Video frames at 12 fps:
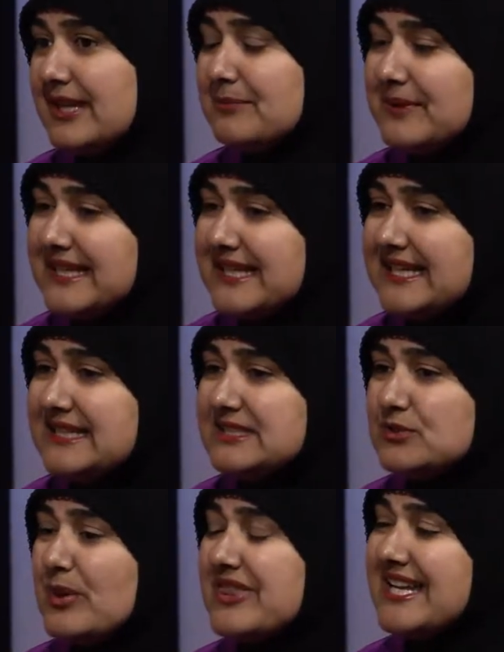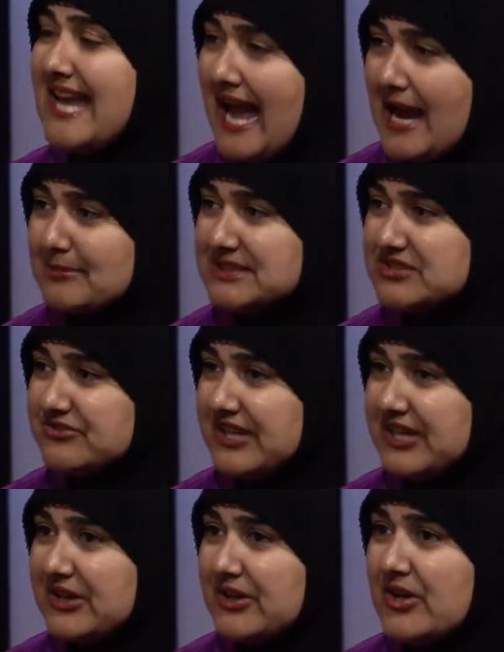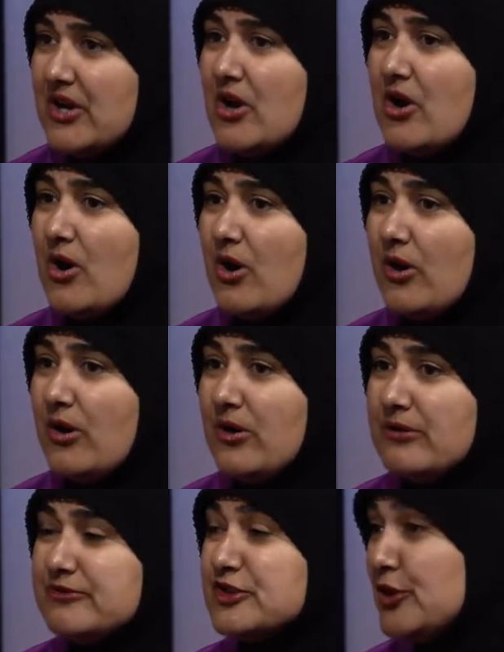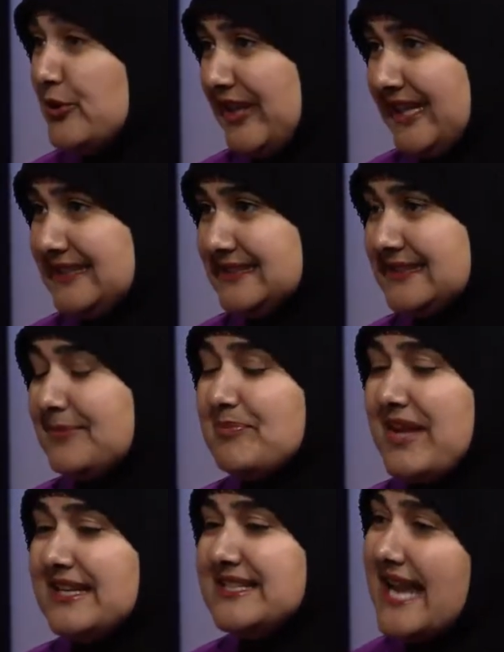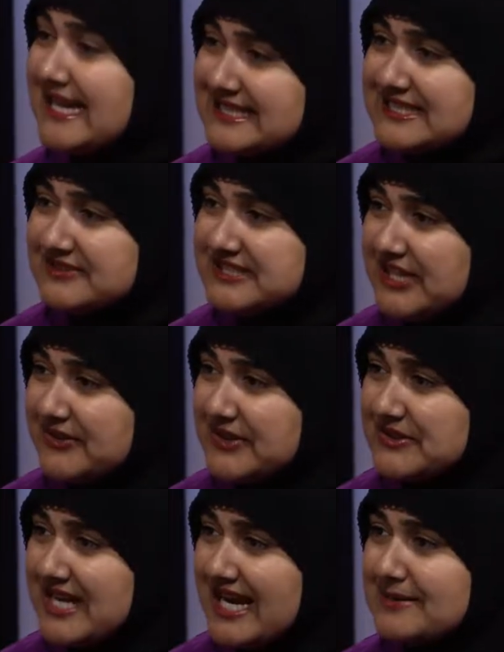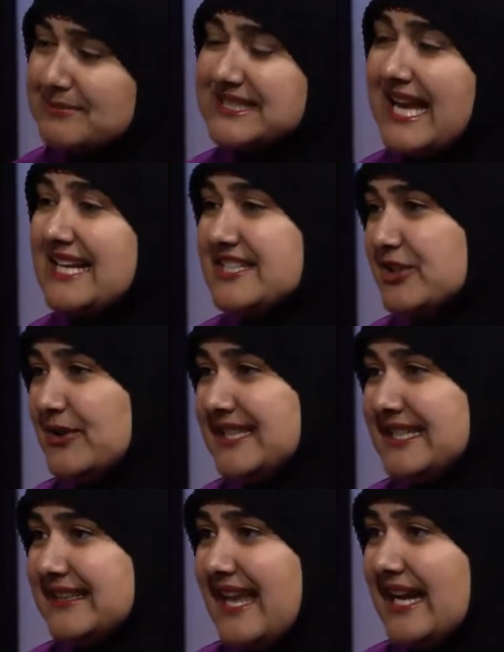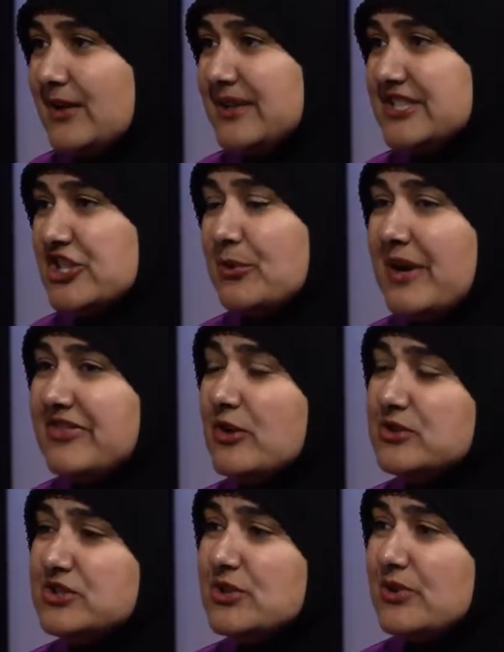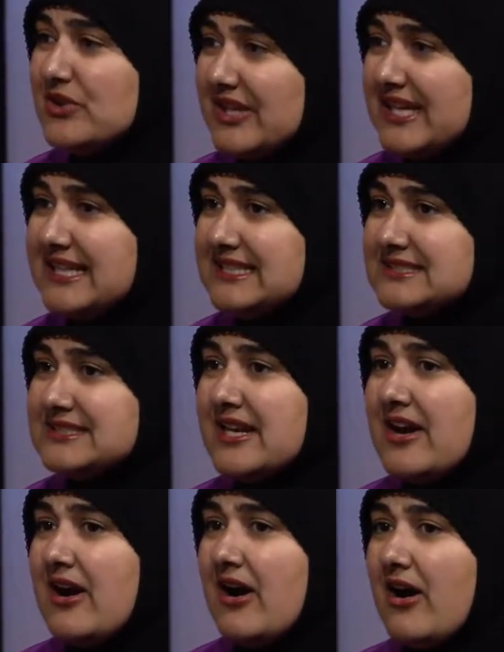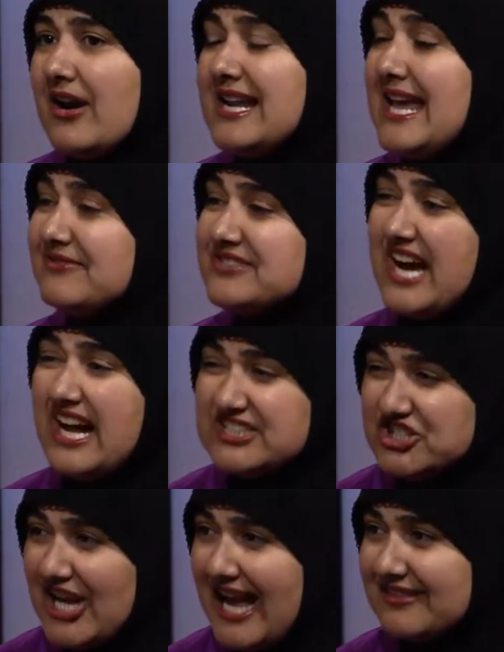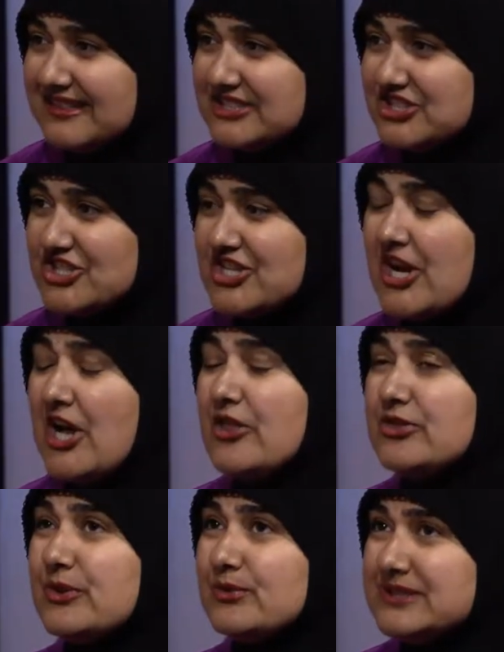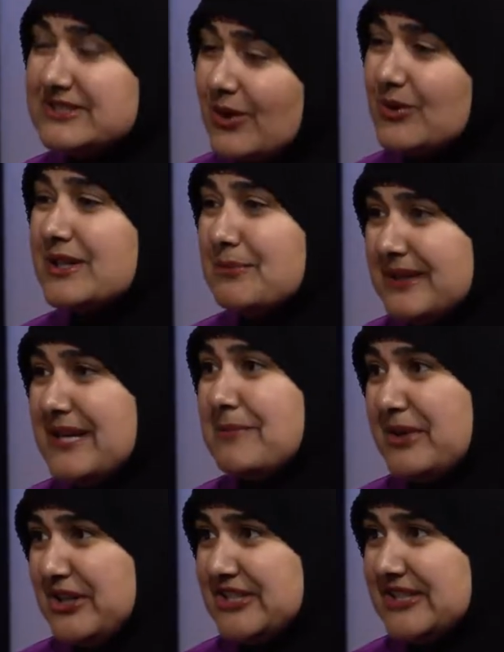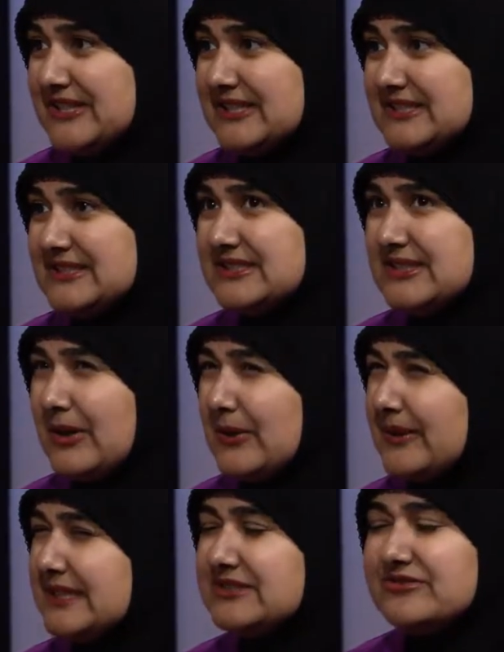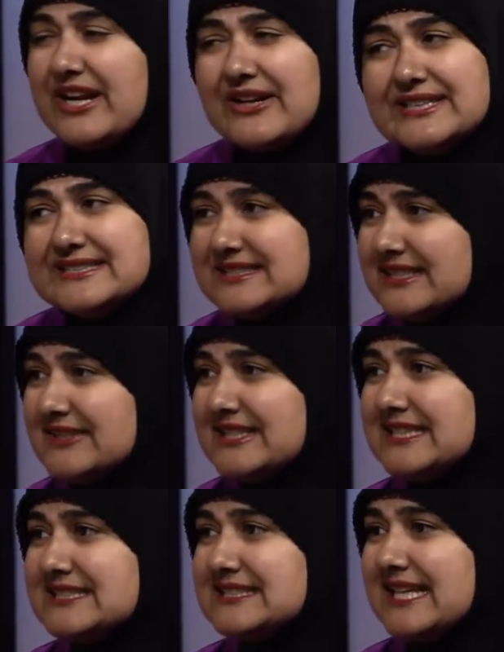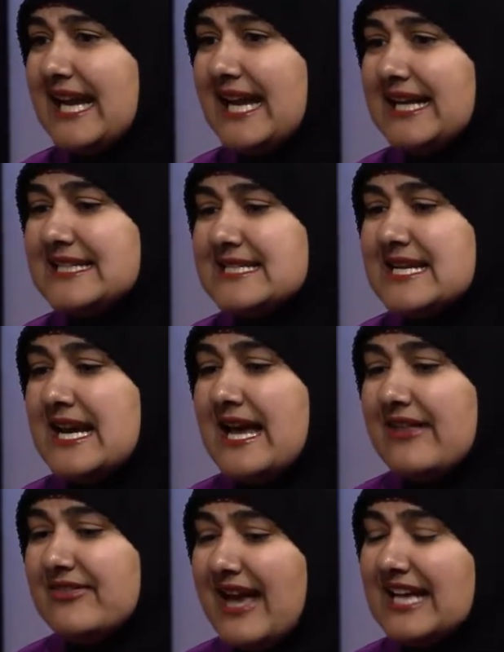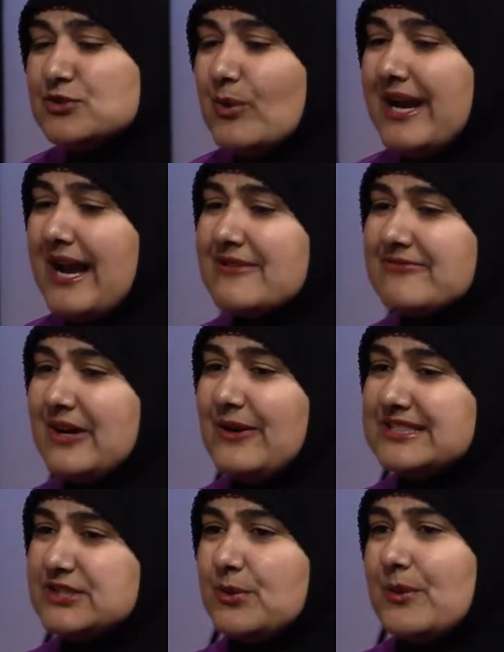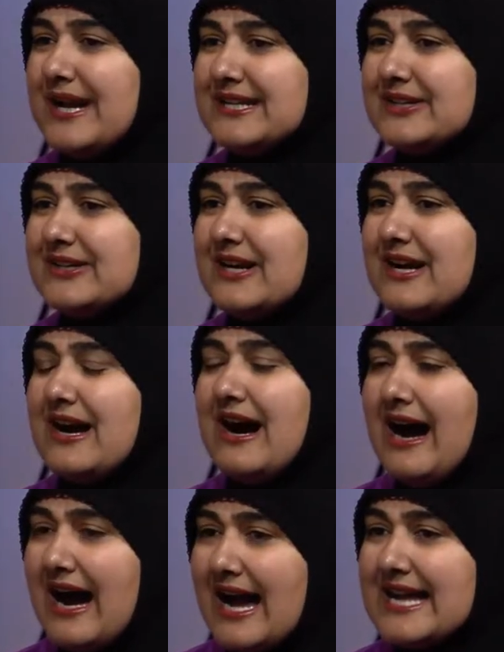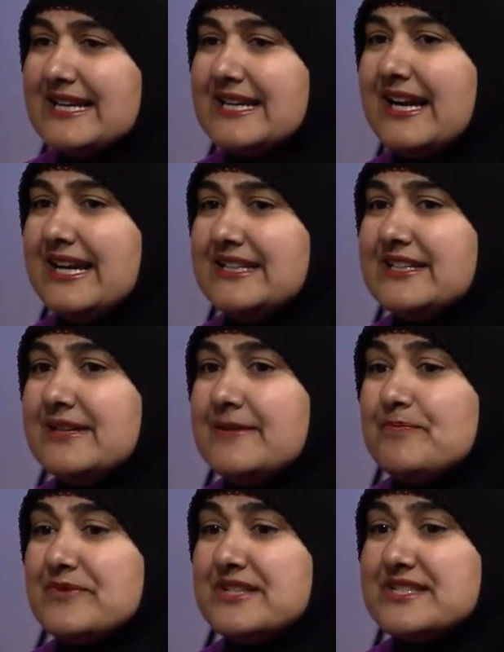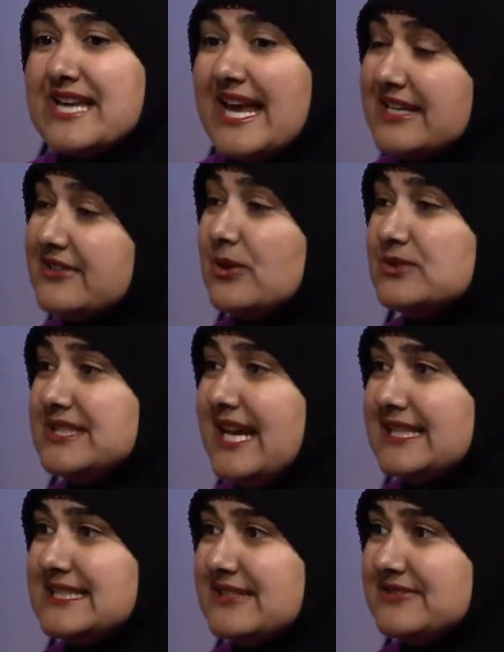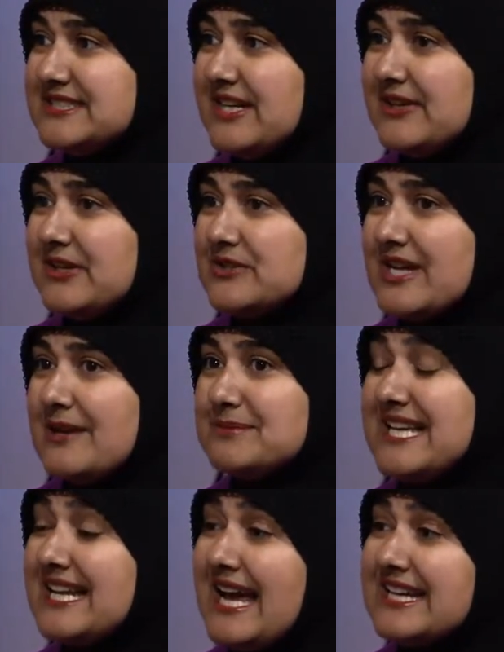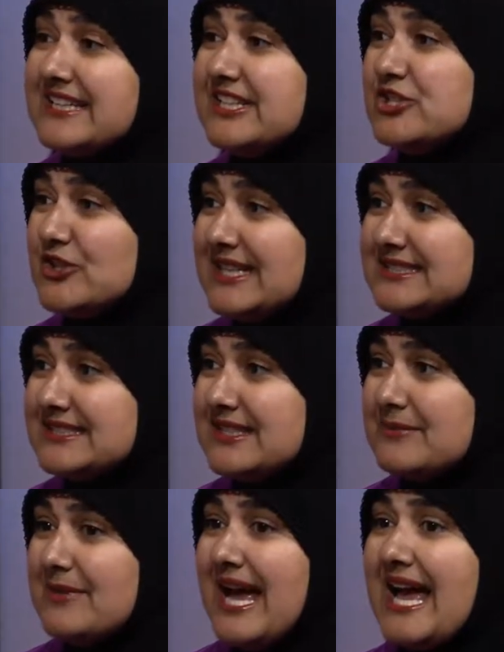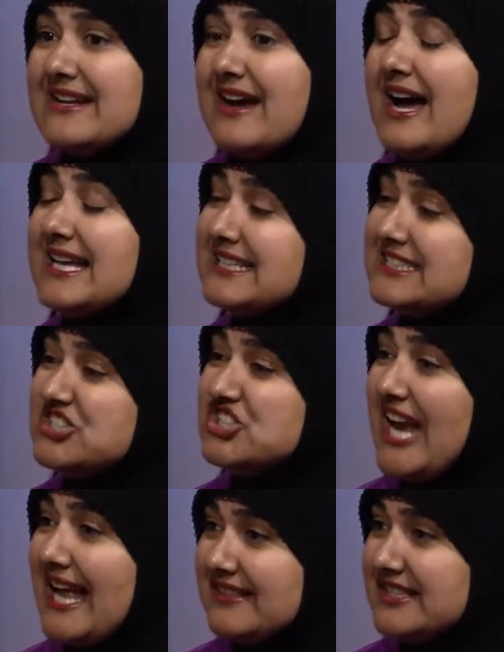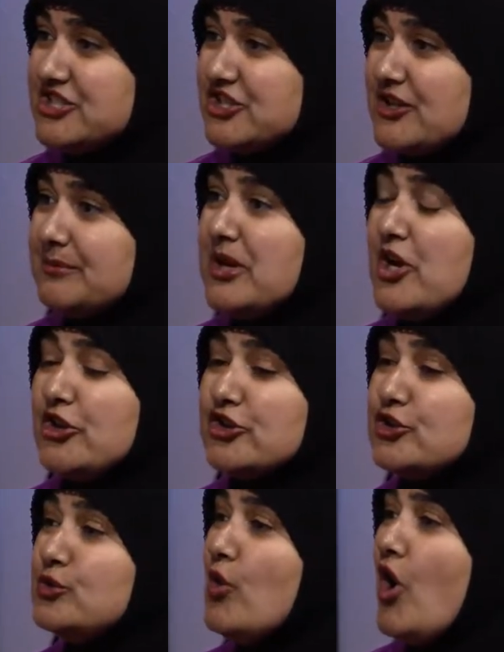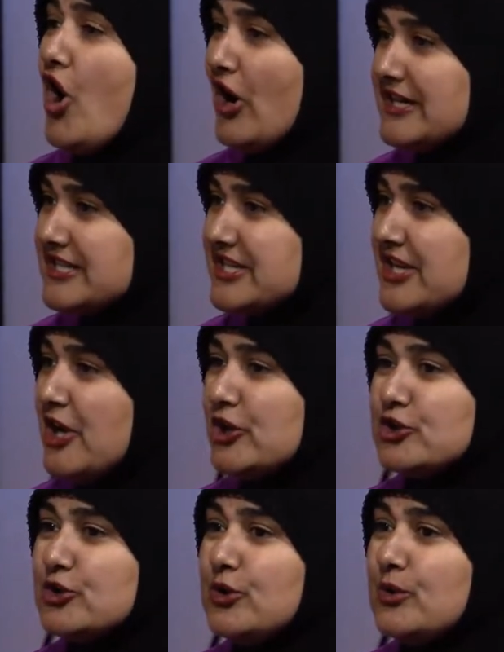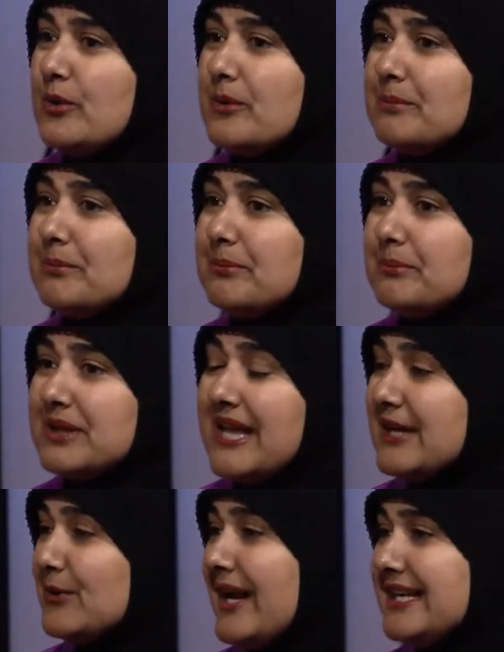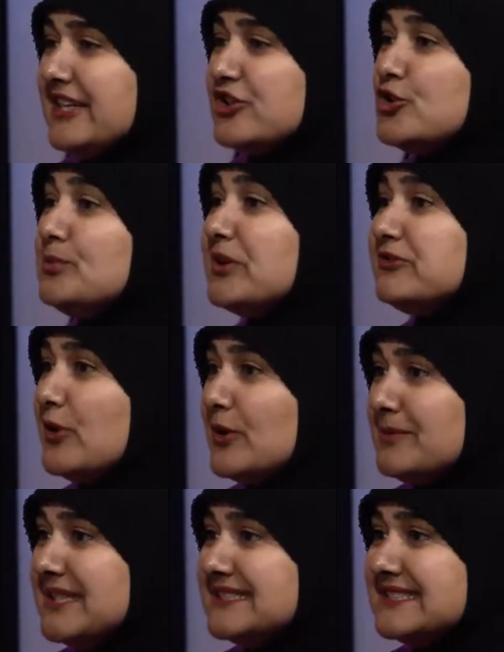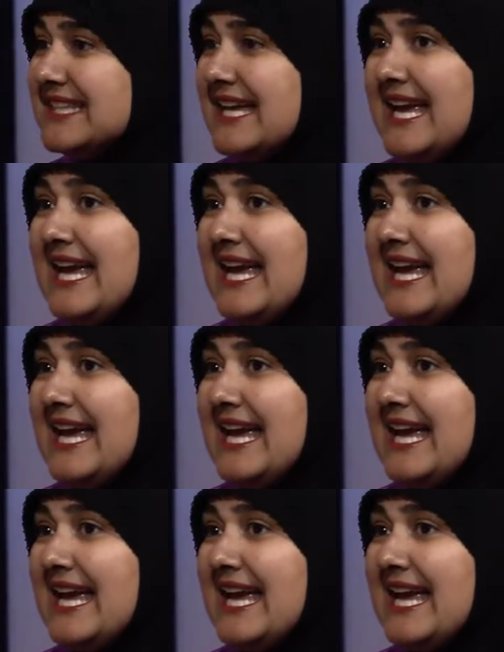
It begins with an atmosphere of two things: negative stereotypes and degrading language. And when those two things are left unchallenged, the result can be a murder. So it's very serious, and that's why I felt as a writer, I can take those negative stereotypes and I can address them and I can challenge them through art, through playwriting, through performance.